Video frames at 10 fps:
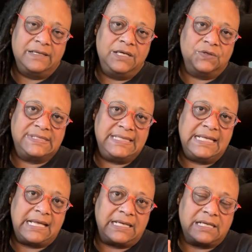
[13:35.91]
you'll see
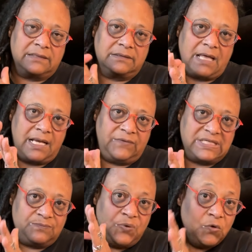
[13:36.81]
that a lot of it
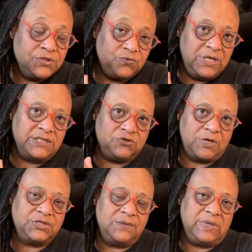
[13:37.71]
is
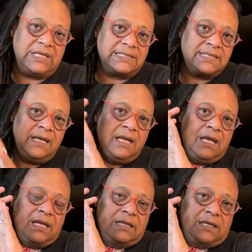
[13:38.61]
post-Reconstruction because
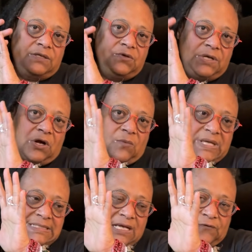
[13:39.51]
the Union Army
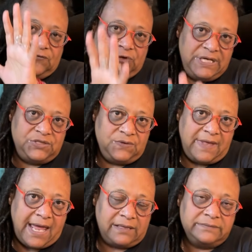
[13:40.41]
is now free to do
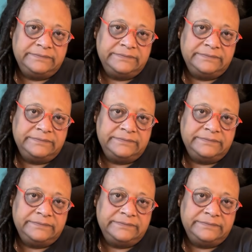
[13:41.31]
that.